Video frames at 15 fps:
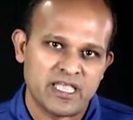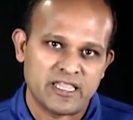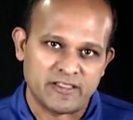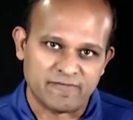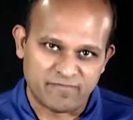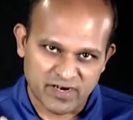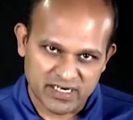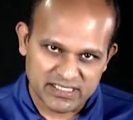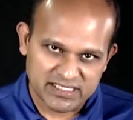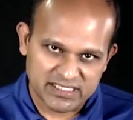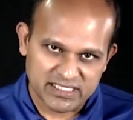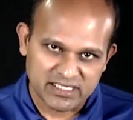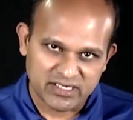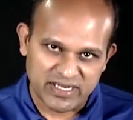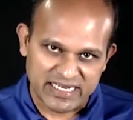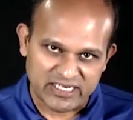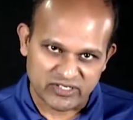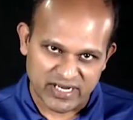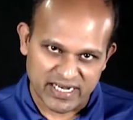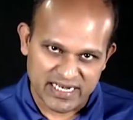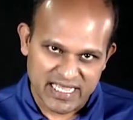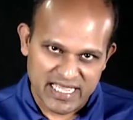The first key
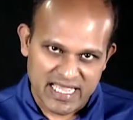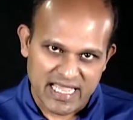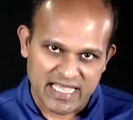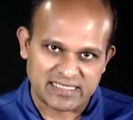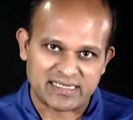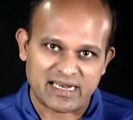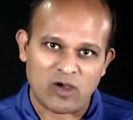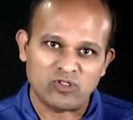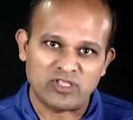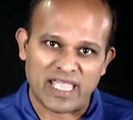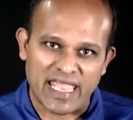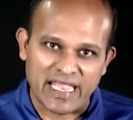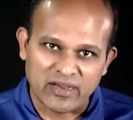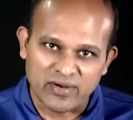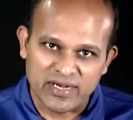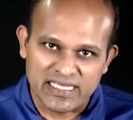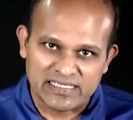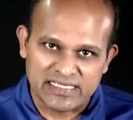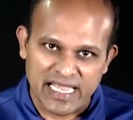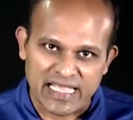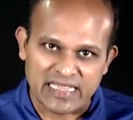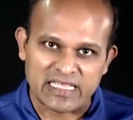trend is around the
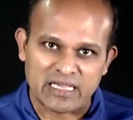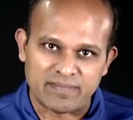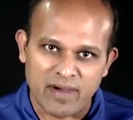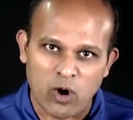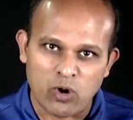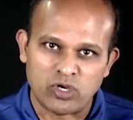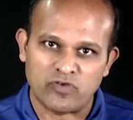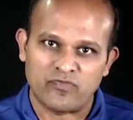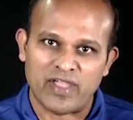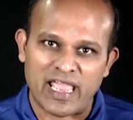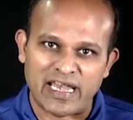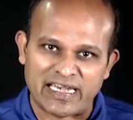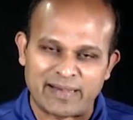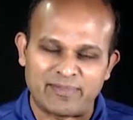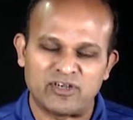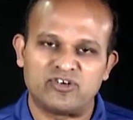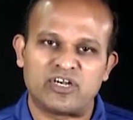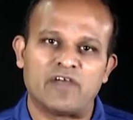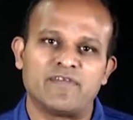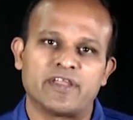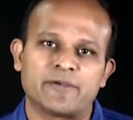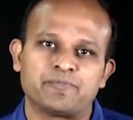increase in the amount of encrypted
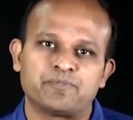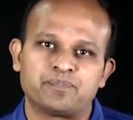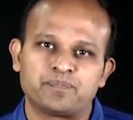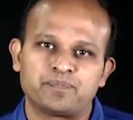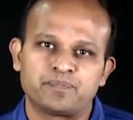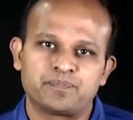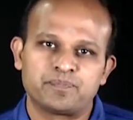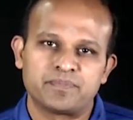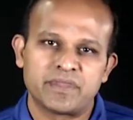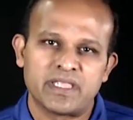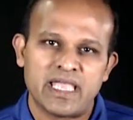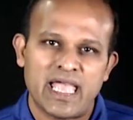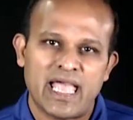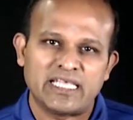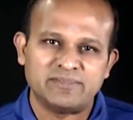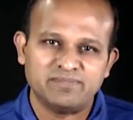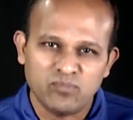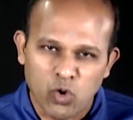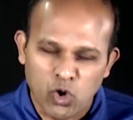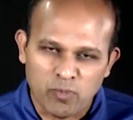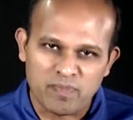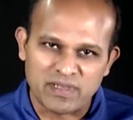traffic. As
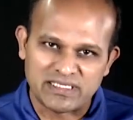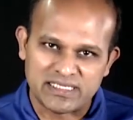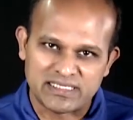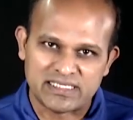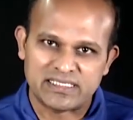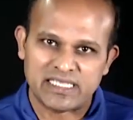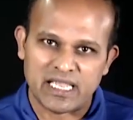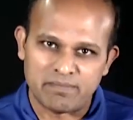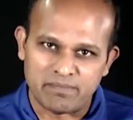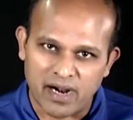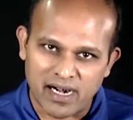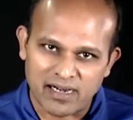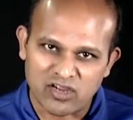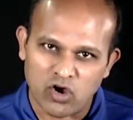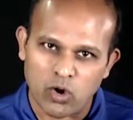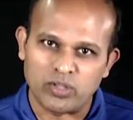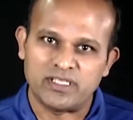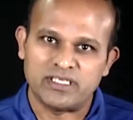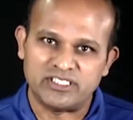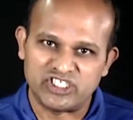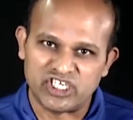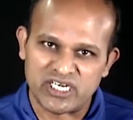more businesses embark on
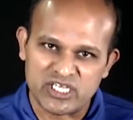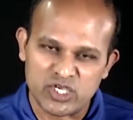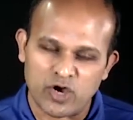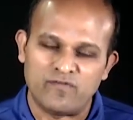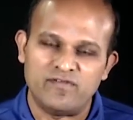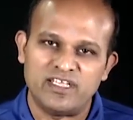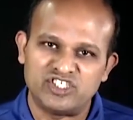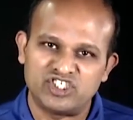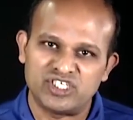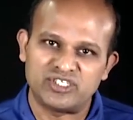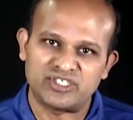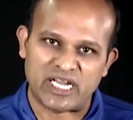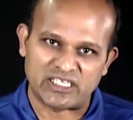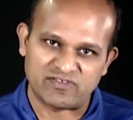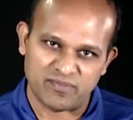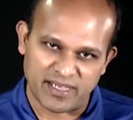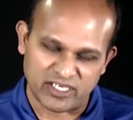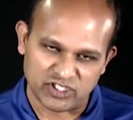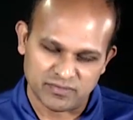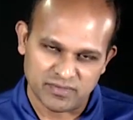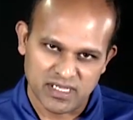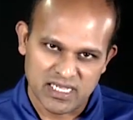their journey of digital
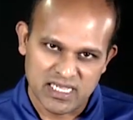transformation,